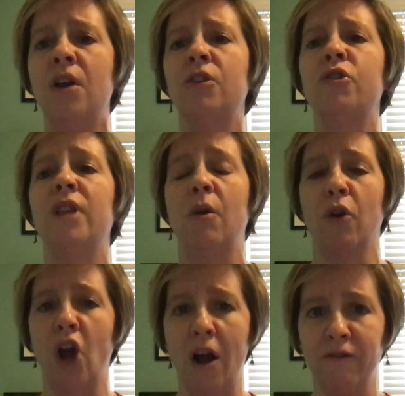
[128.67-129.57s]
so they were
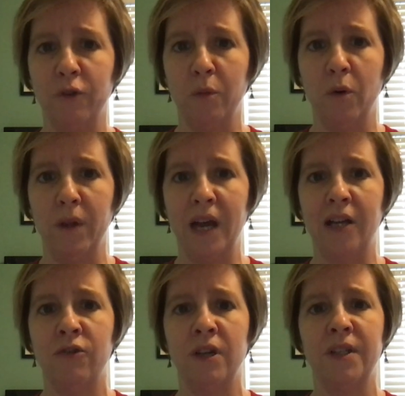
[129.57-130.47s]
comfortable with
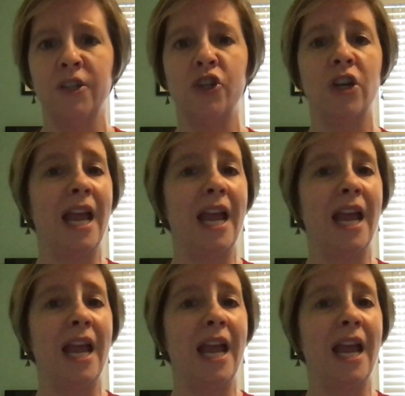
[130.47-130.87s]
that transition,